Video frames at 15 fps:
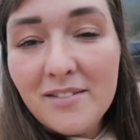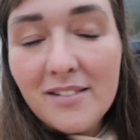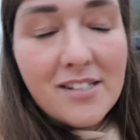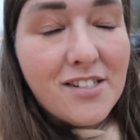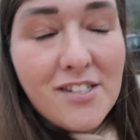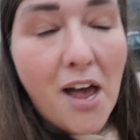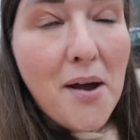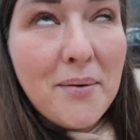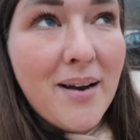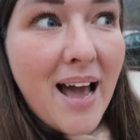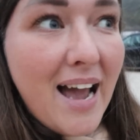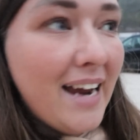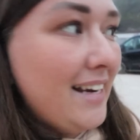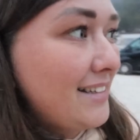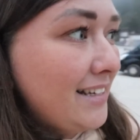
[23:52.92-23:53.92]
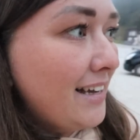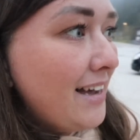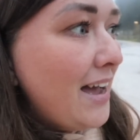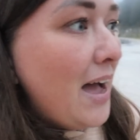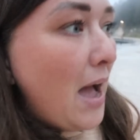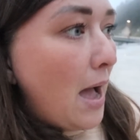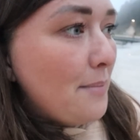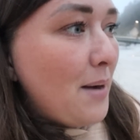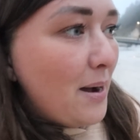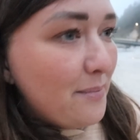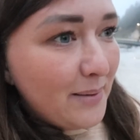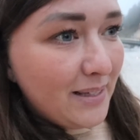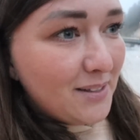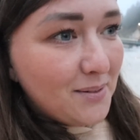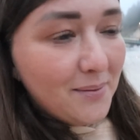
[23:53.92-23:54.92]
so nice about
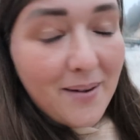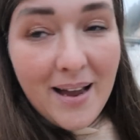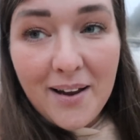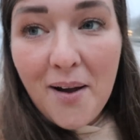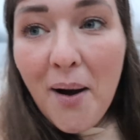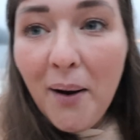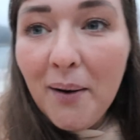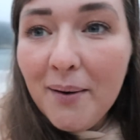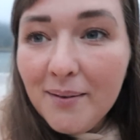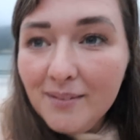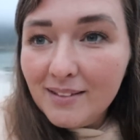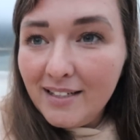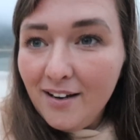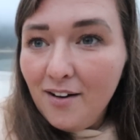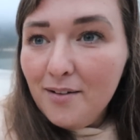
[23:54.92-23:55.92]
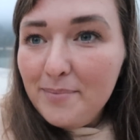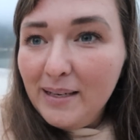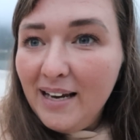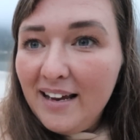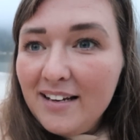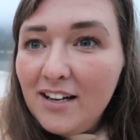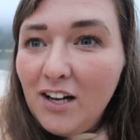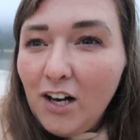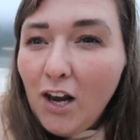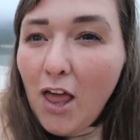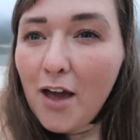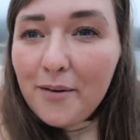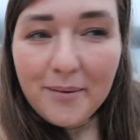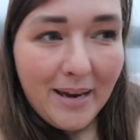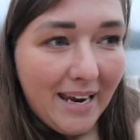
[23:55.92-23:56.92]
being somewhere cold and it all been like
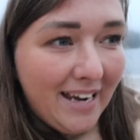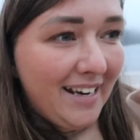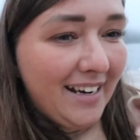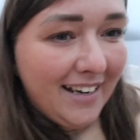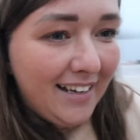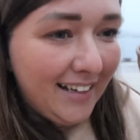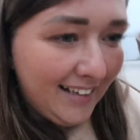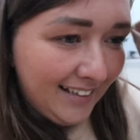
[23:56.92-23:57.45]
glowy and